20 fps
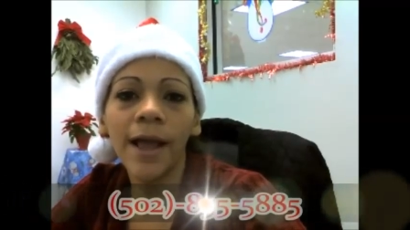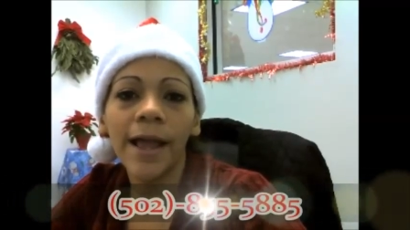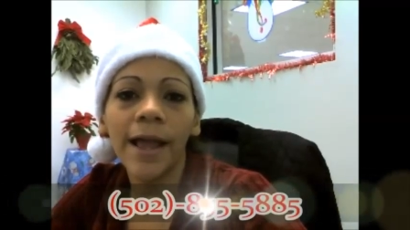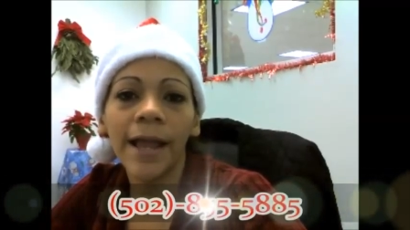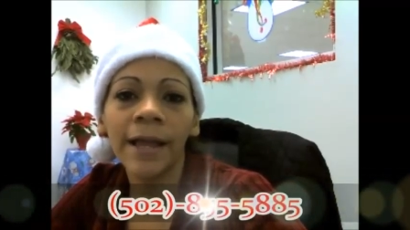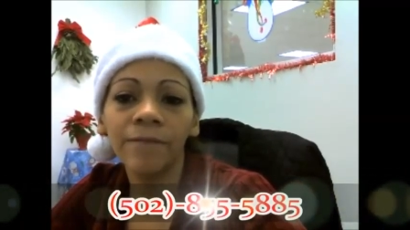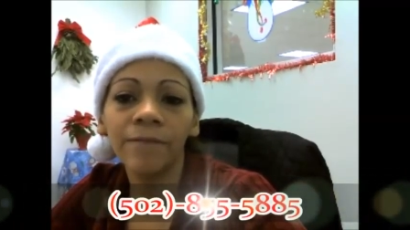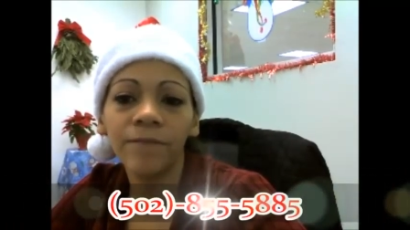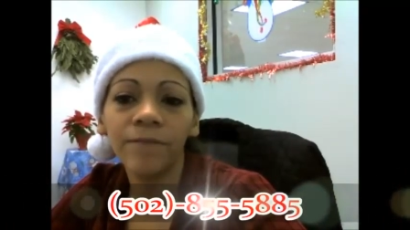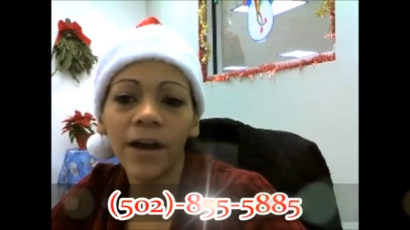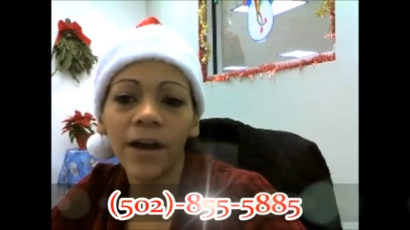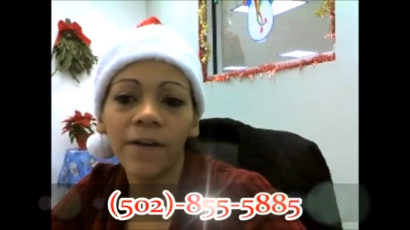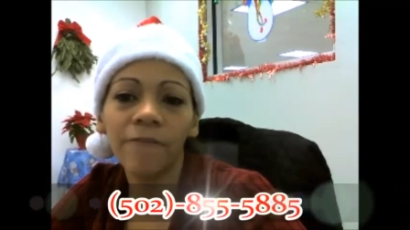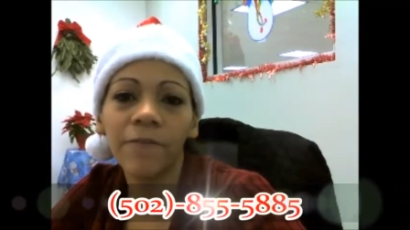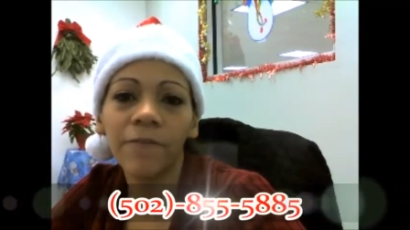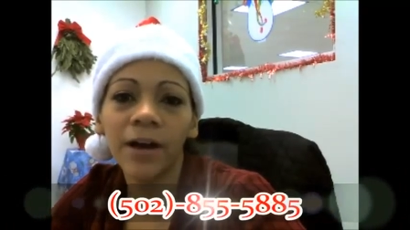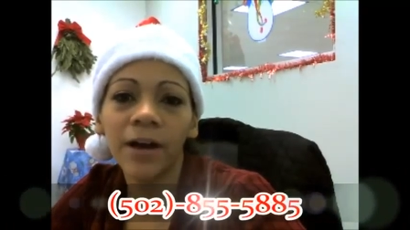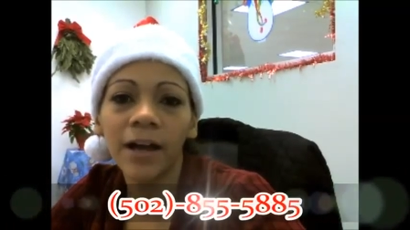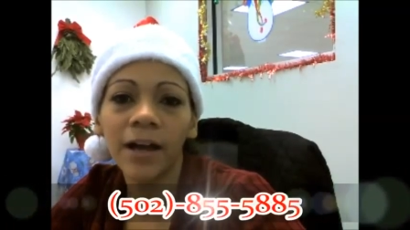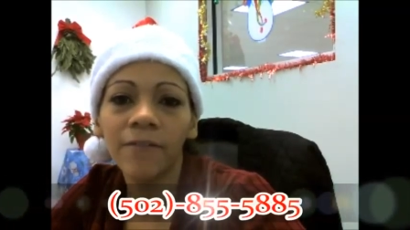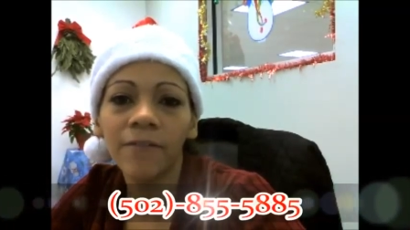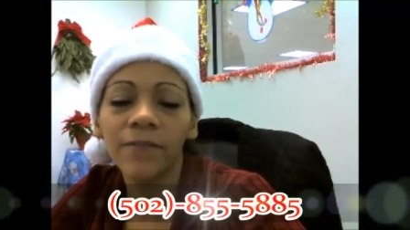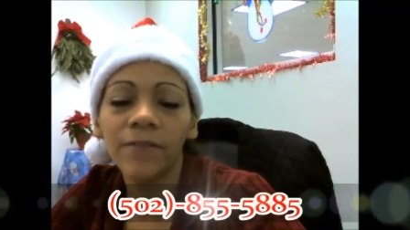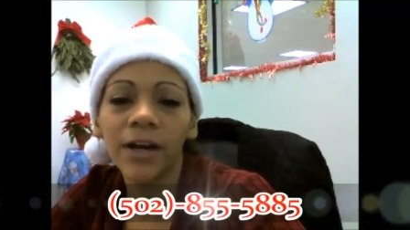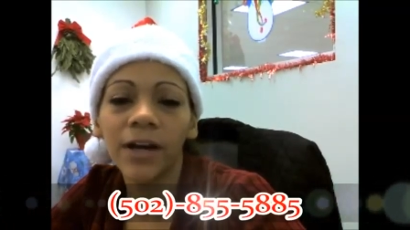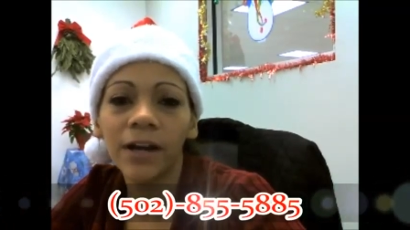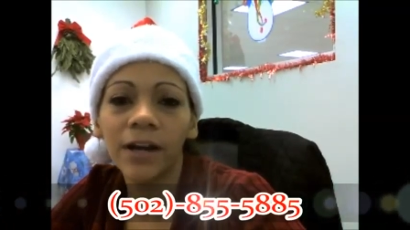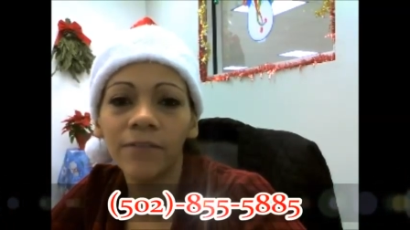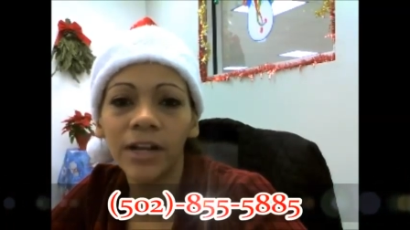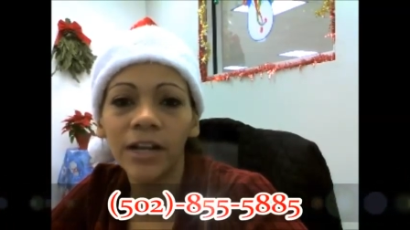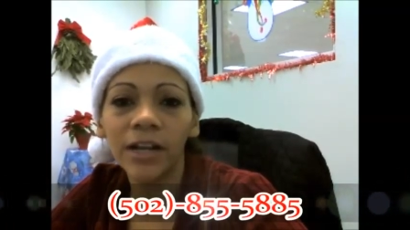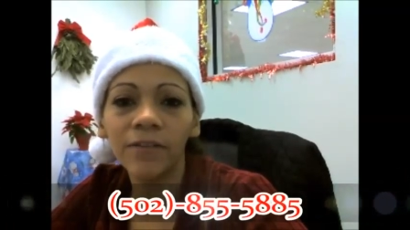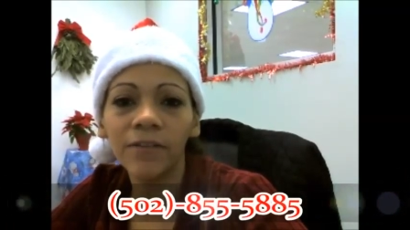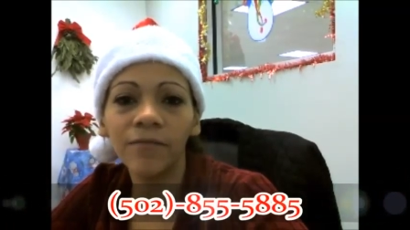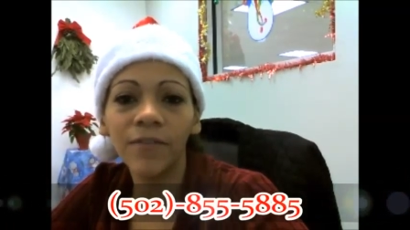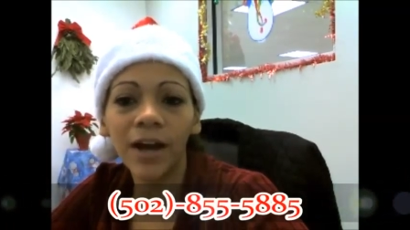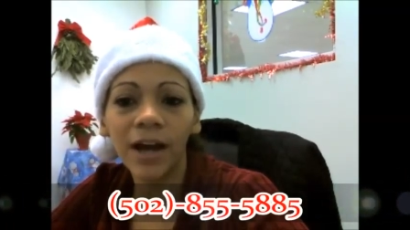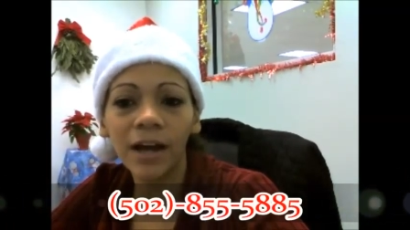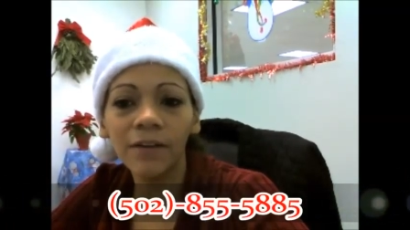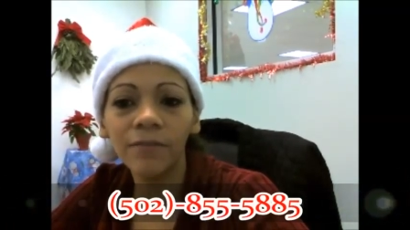eight five five, five eight eight
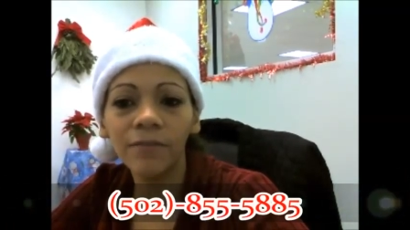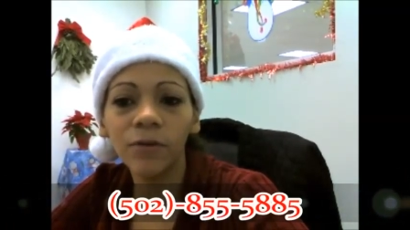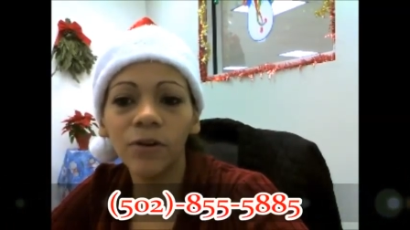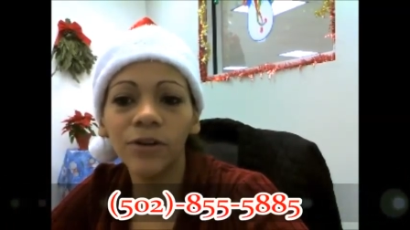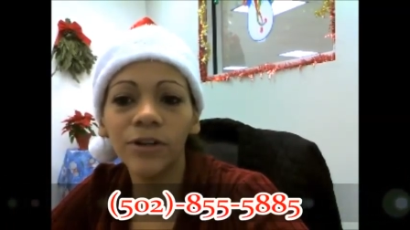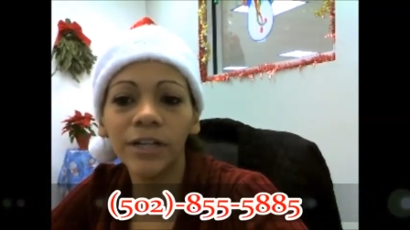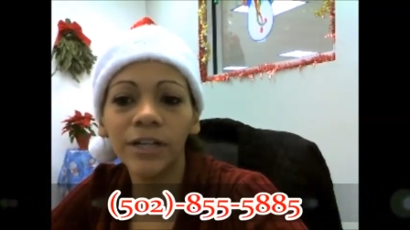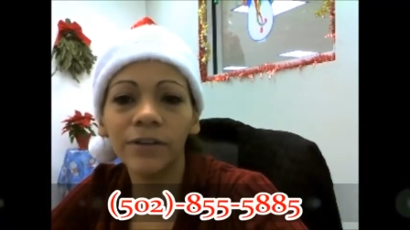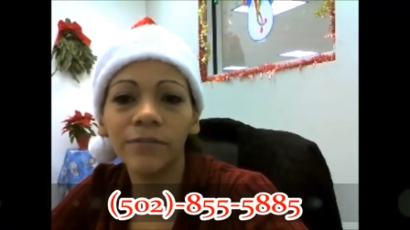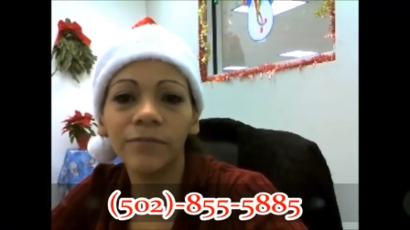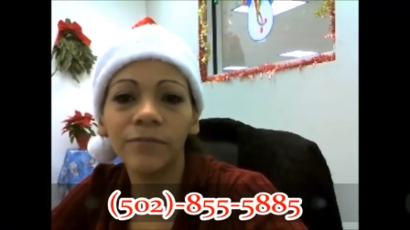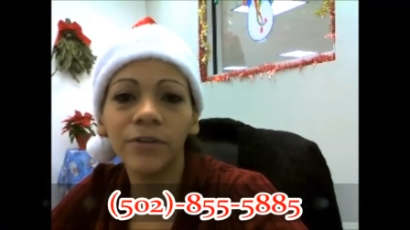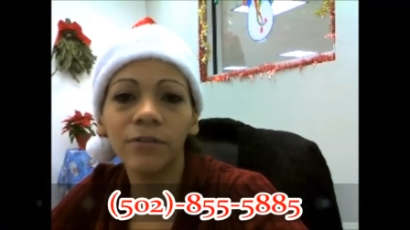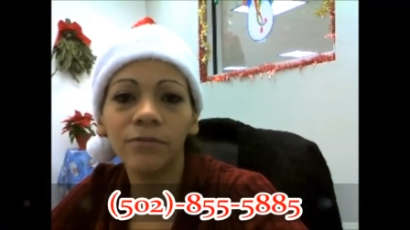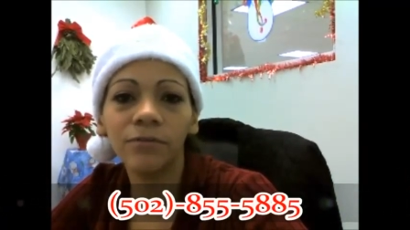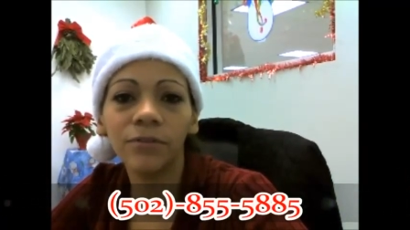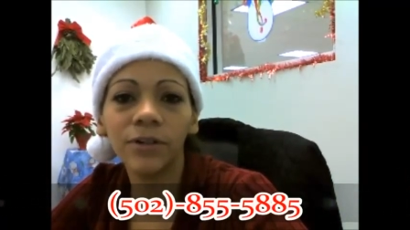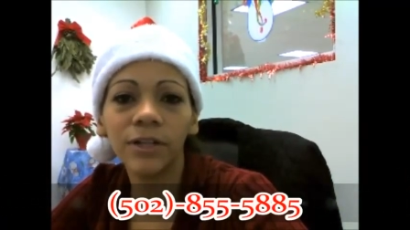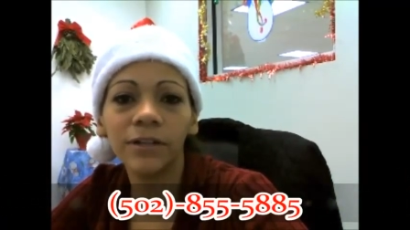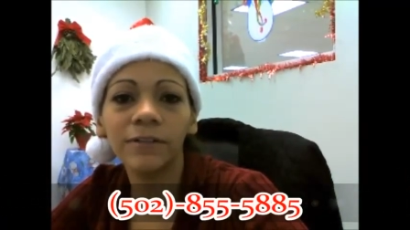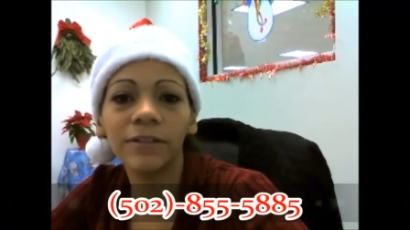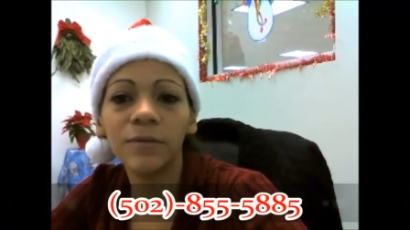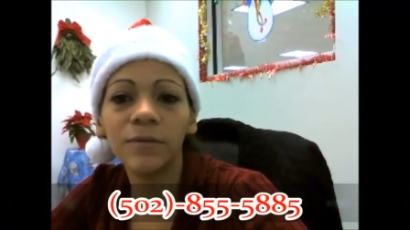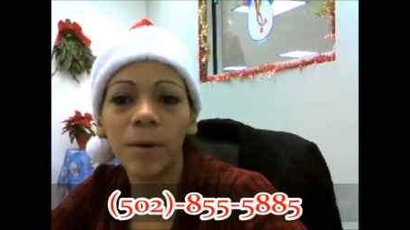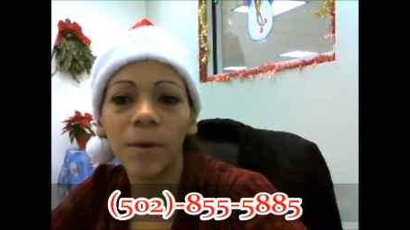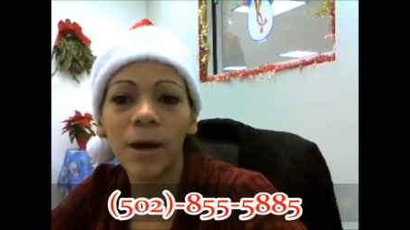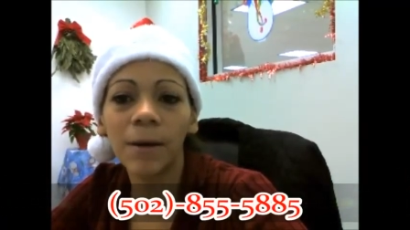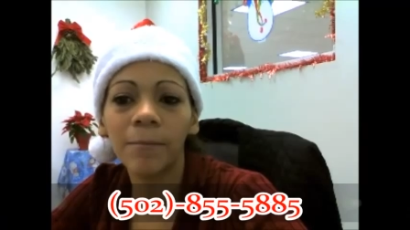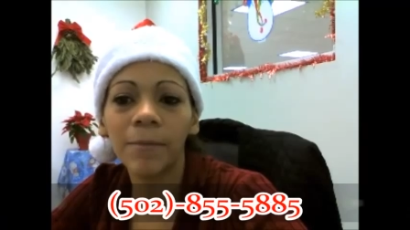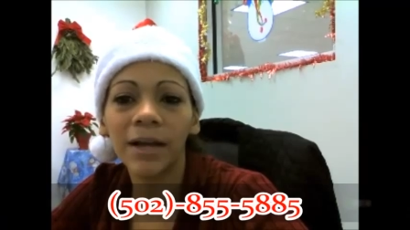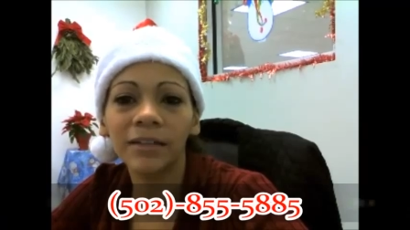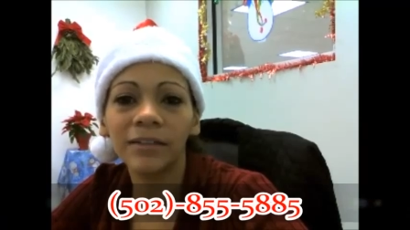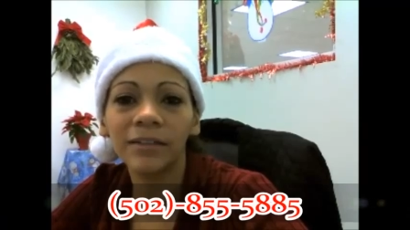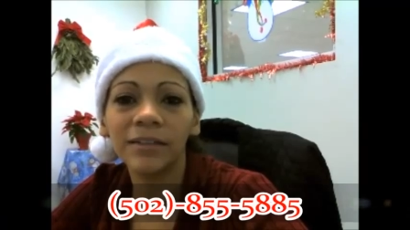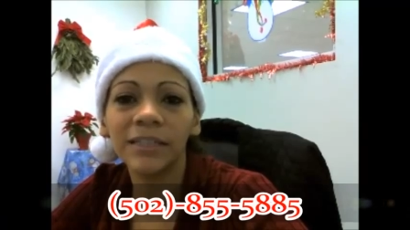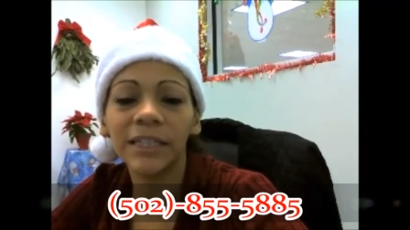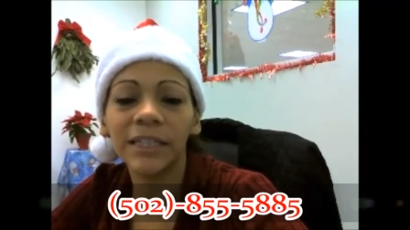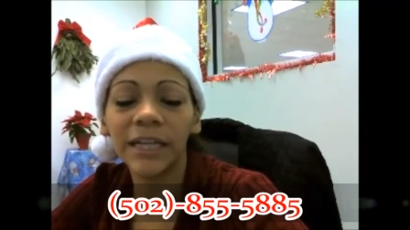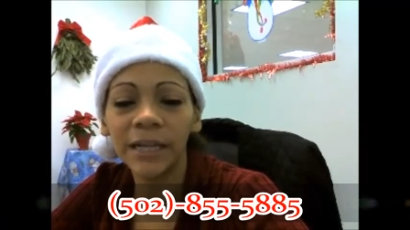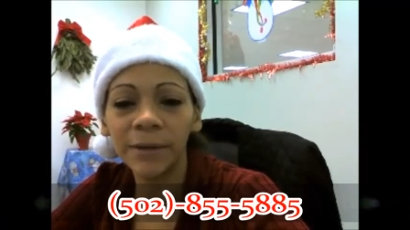five, or you can feel free to respond back to
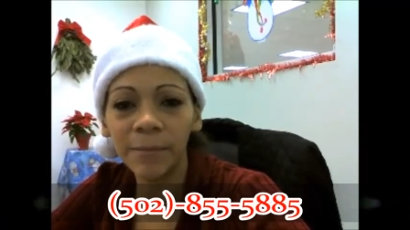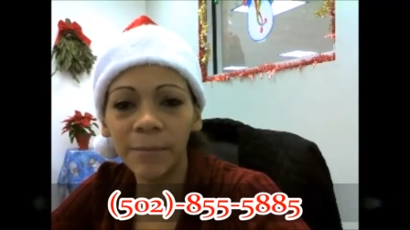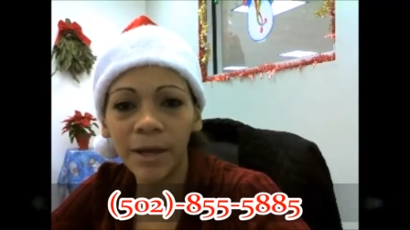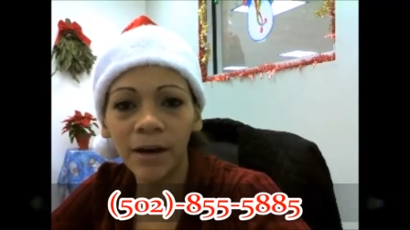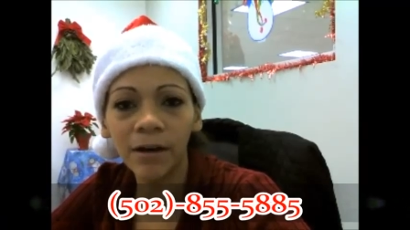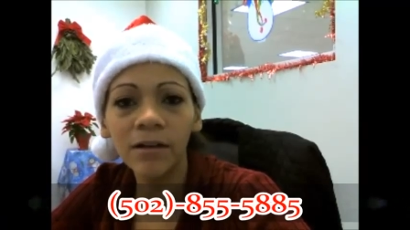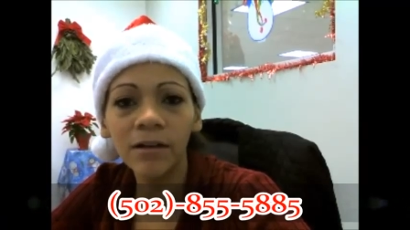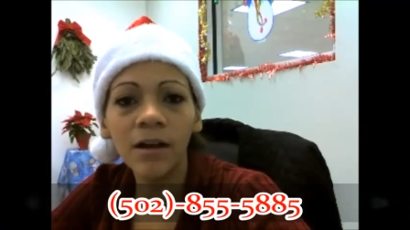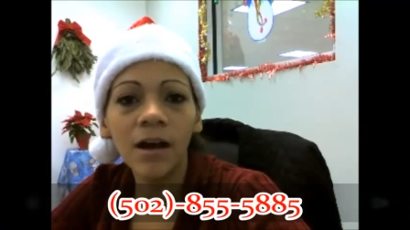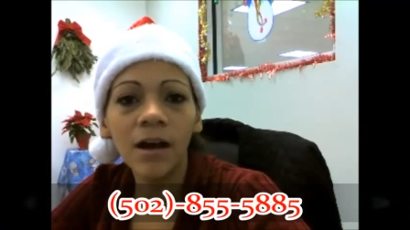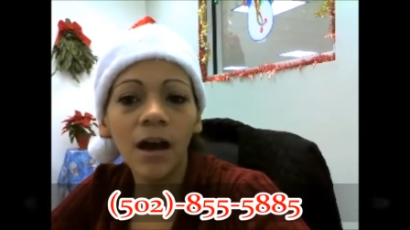this email.